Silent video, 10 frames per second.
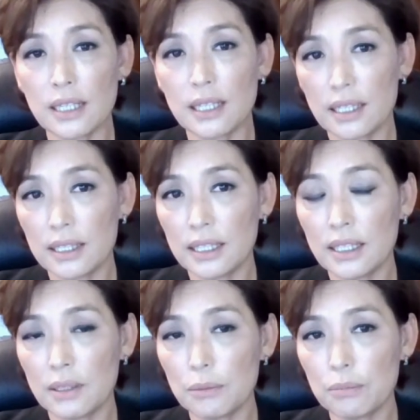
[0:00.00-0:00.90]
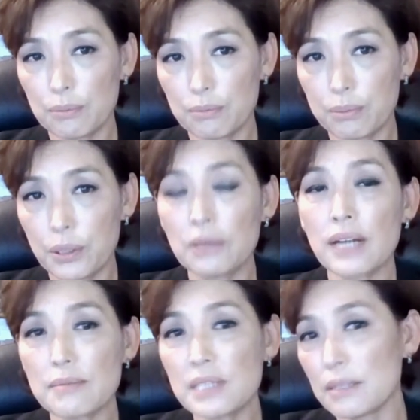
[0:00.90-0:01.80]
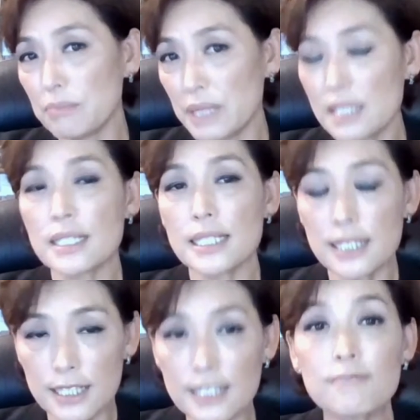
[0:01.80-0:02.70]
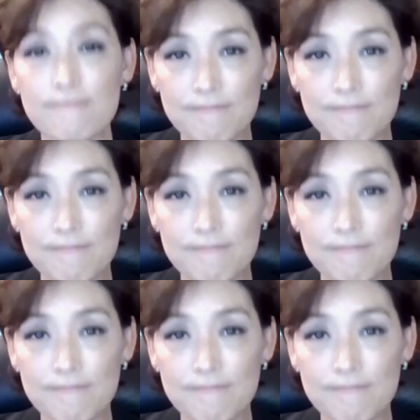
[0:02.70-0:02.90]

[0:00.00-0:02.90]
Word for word: uh, you know, programs and businesses.